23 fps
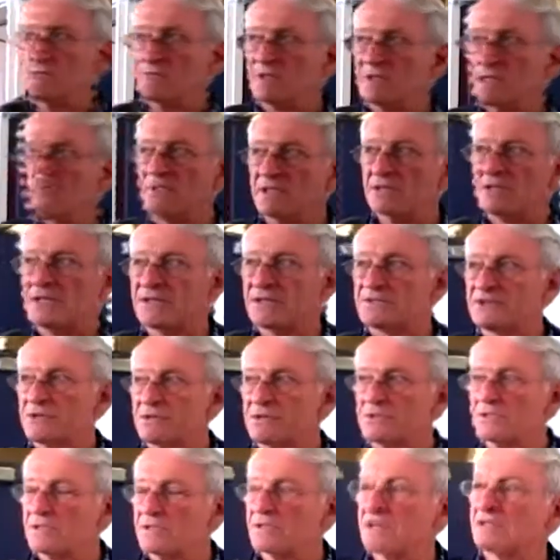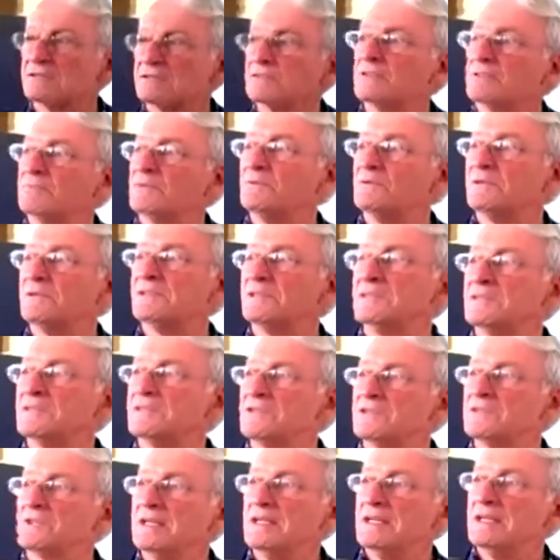Maybe that starts to get a little bit
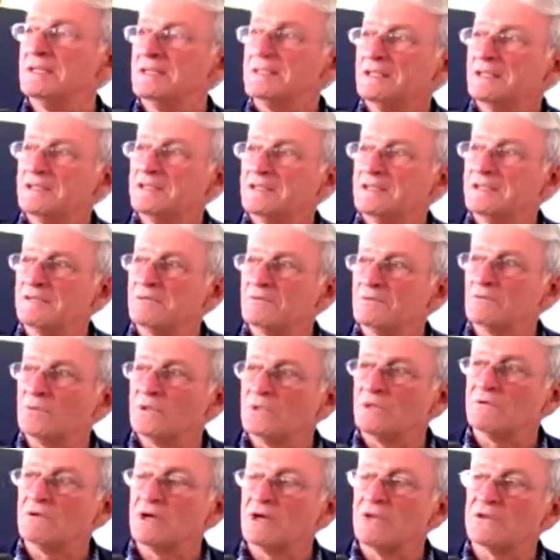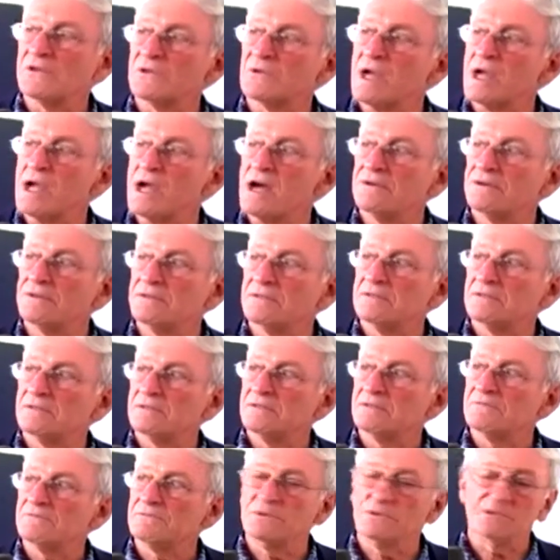religious and on the ground,
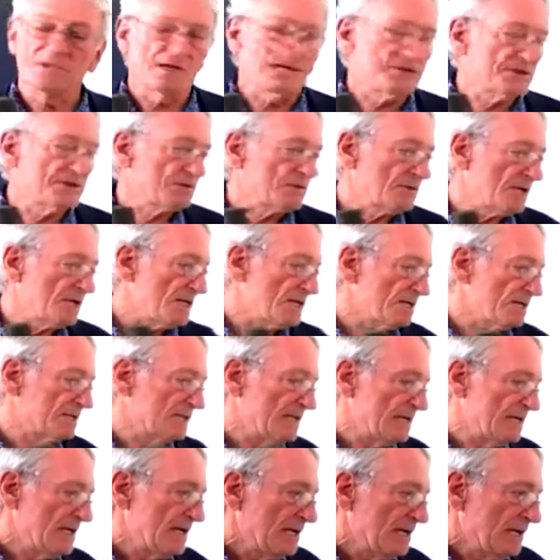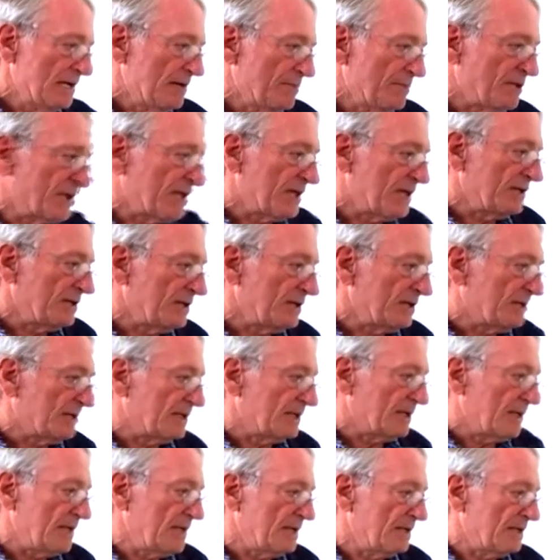the fruit on the ground. But I think that
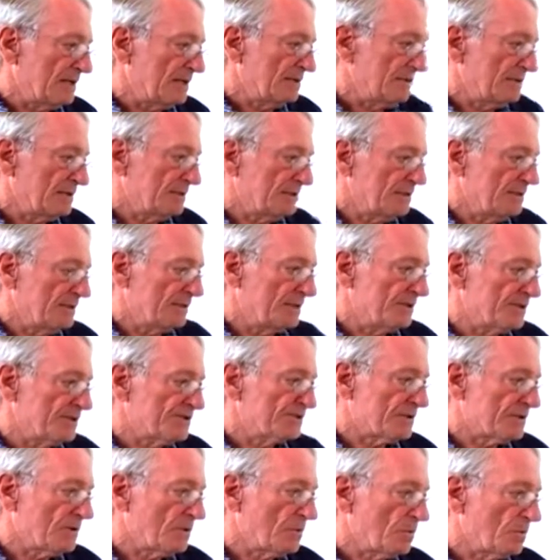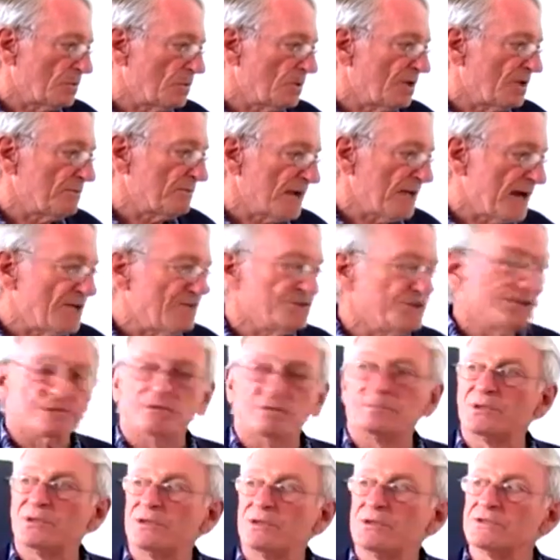Anne is one
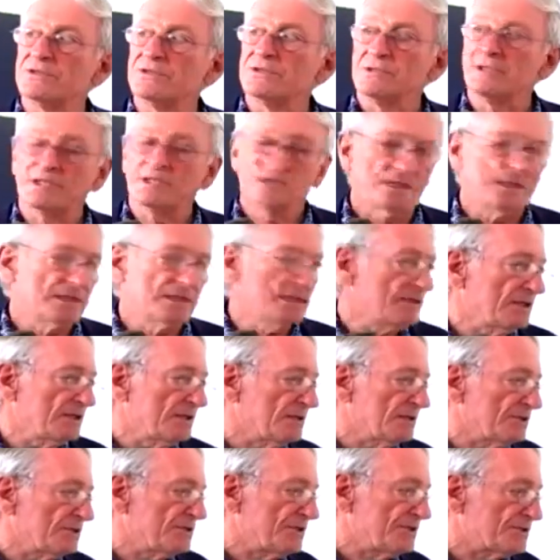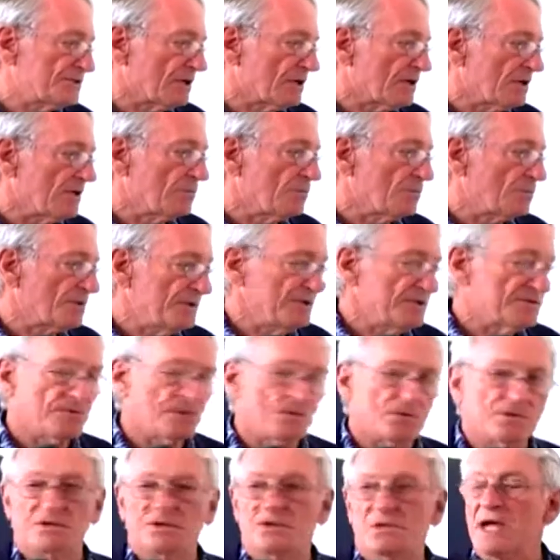magical person, and I think that she started with these
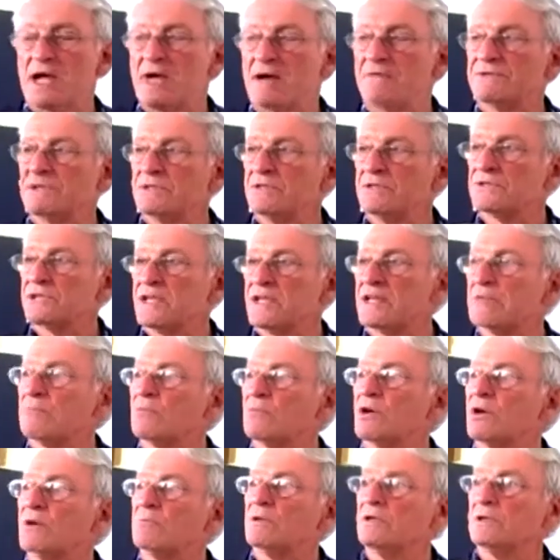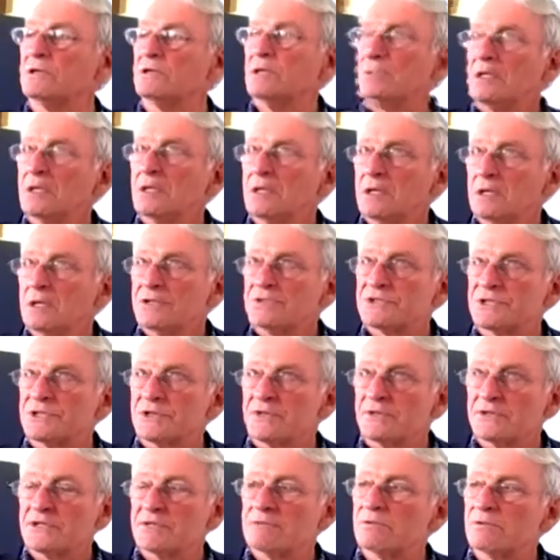photographs in Santa Barbara,
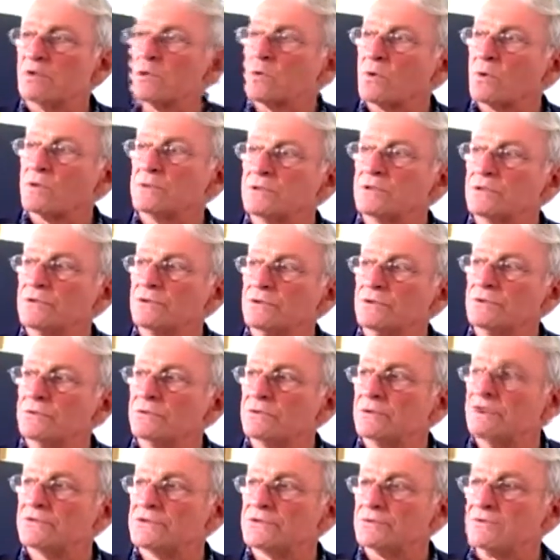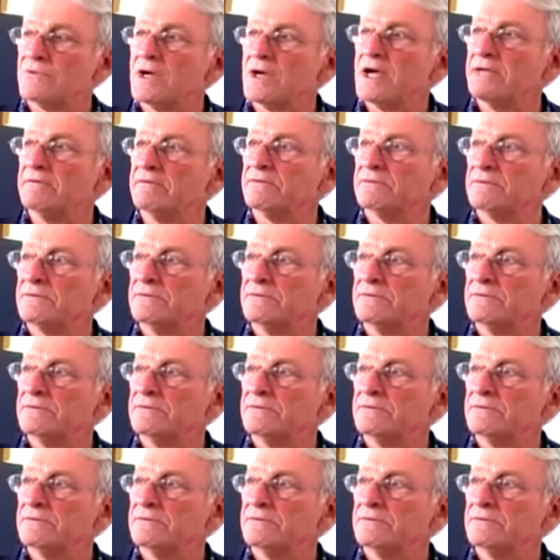selling them in order to survive.